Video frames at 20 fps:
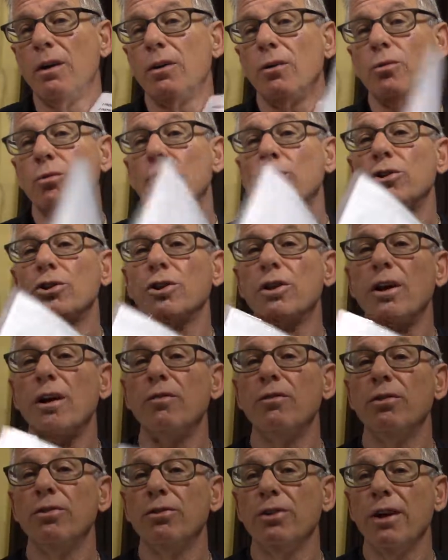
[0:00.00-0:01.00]
which
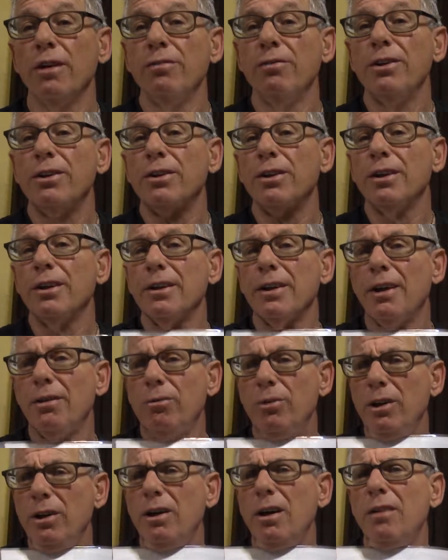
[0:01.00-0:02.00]
covers everything that
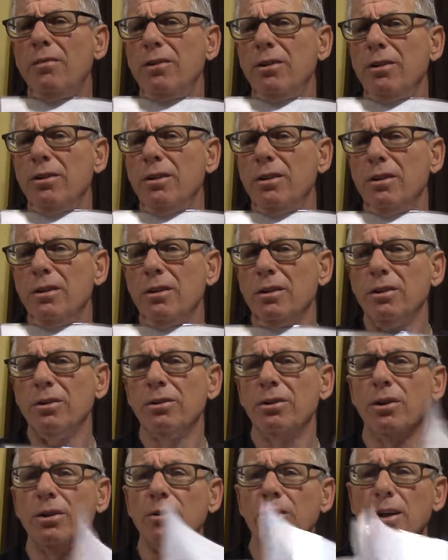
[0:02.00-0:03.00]
we cover,
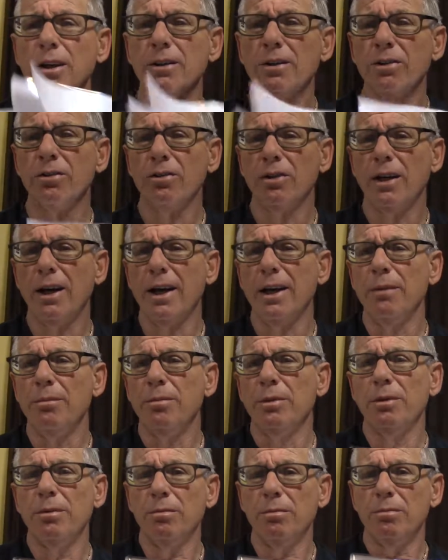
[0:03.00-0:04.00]
on the Skype.
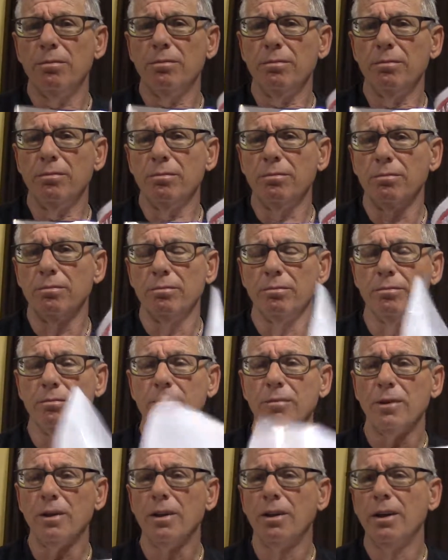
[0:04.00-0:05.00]

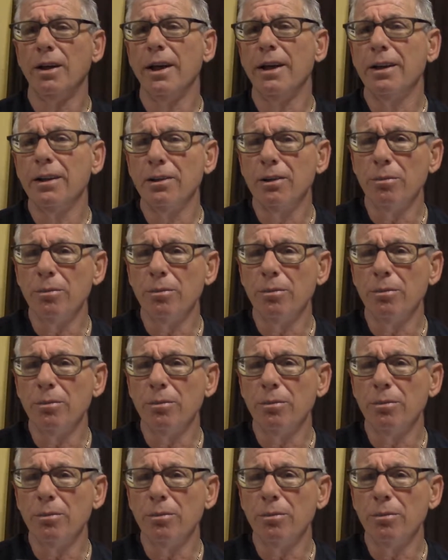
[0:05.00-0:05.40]
Getting the